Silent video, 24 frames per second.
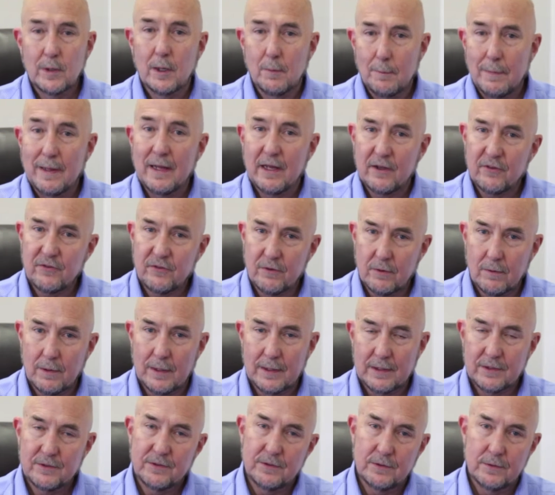mess
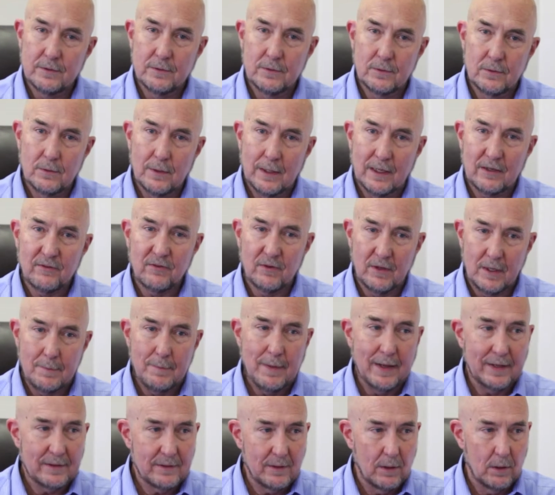trying to actually
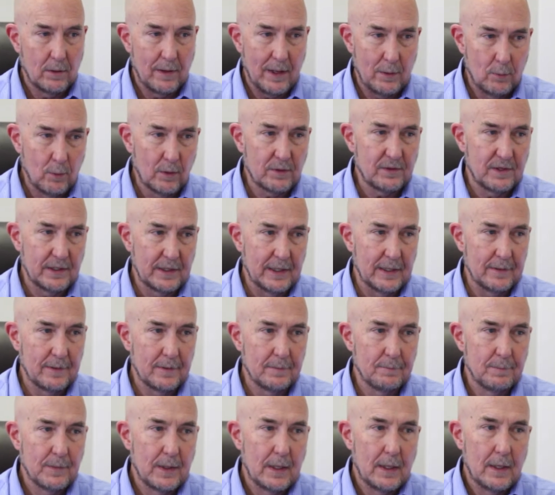make all that work together.